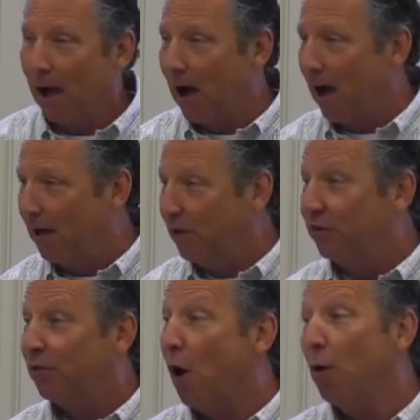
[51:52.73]
Uh, the
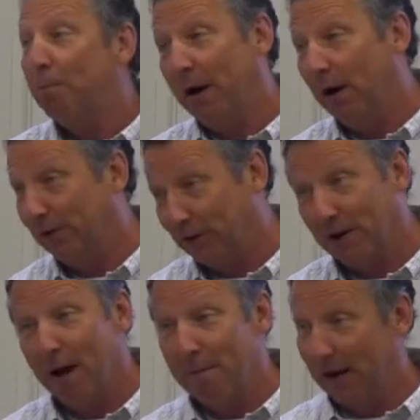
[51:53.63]
drone parents are
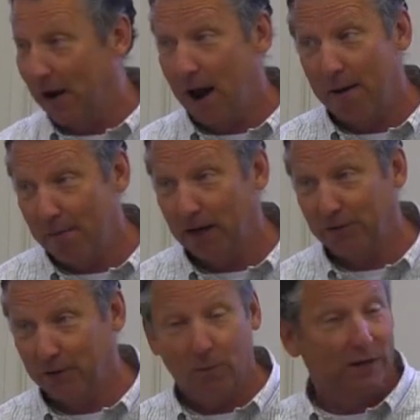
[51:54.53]
coming, and I'm not
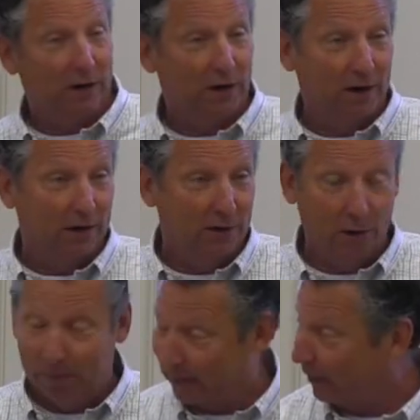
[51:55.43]
sure what they're going to
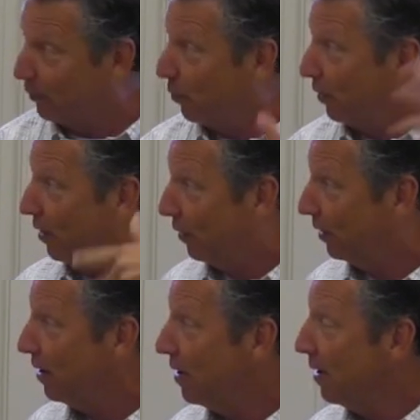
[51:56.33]
do, but that's a whole other